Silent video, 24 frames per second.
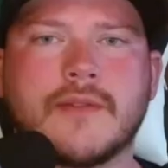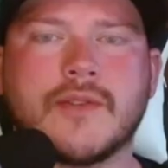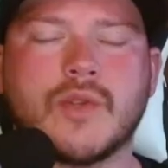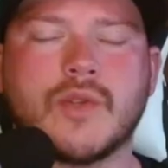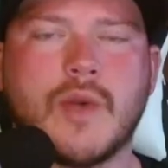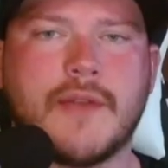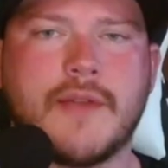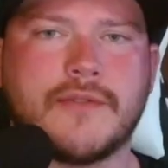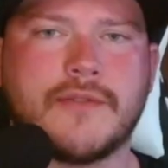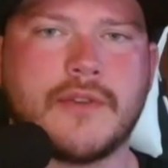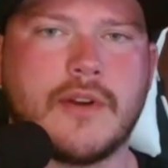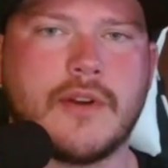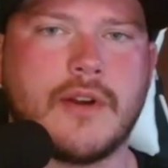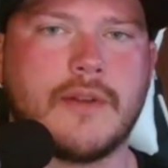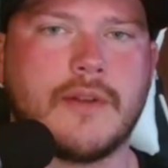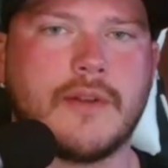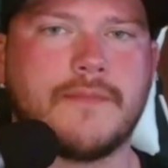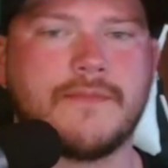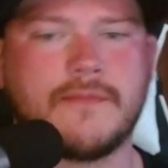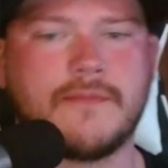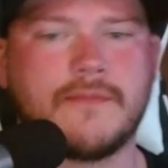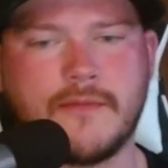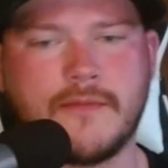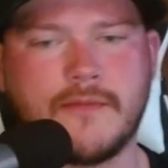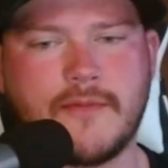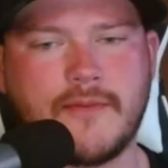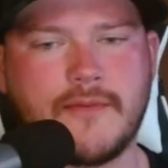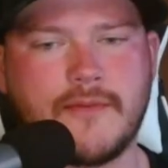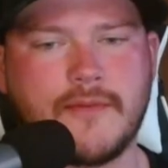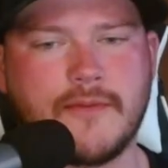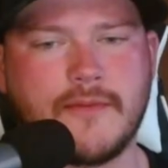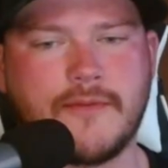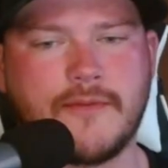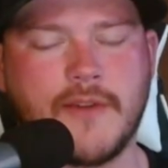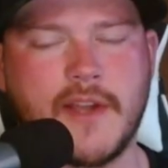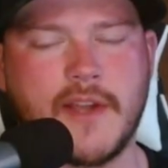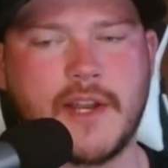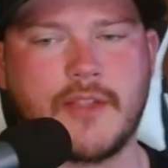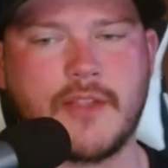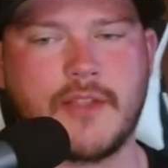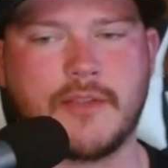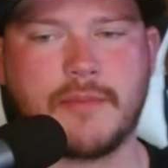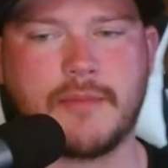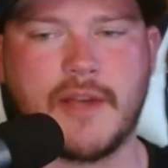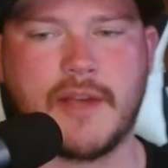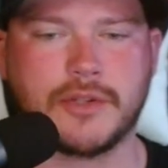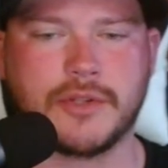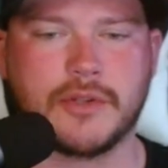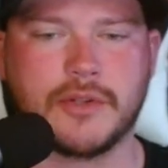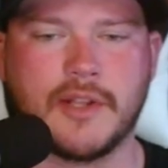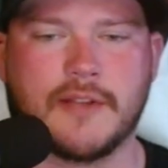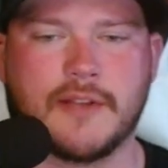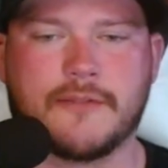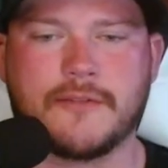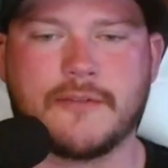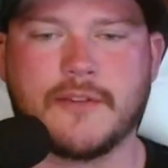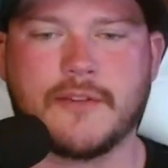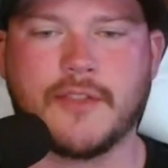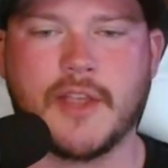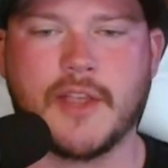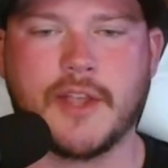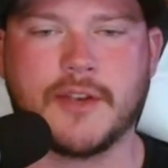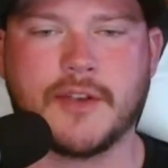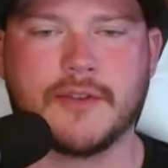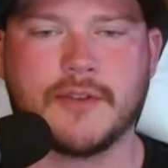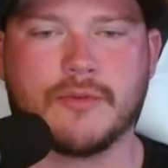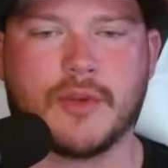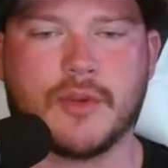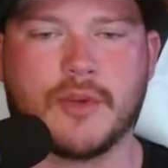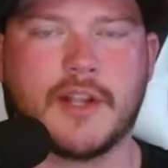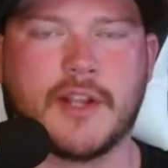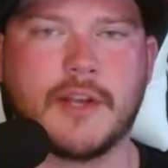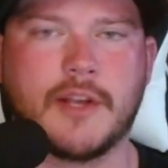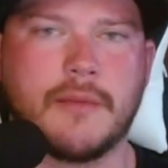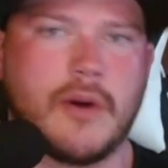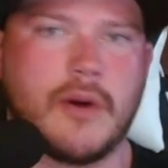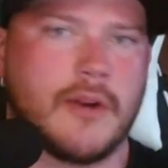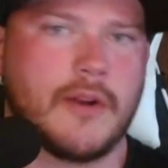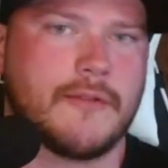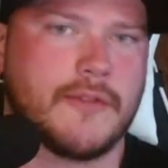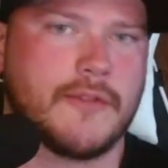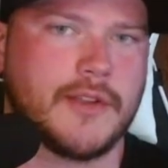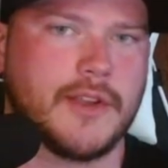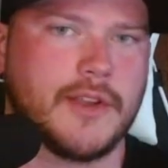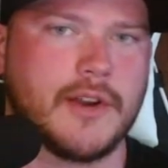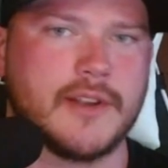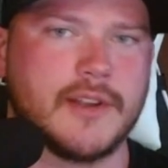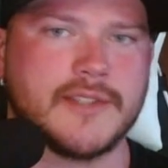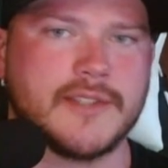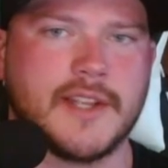after finding the petroglyph and then reading about it for years,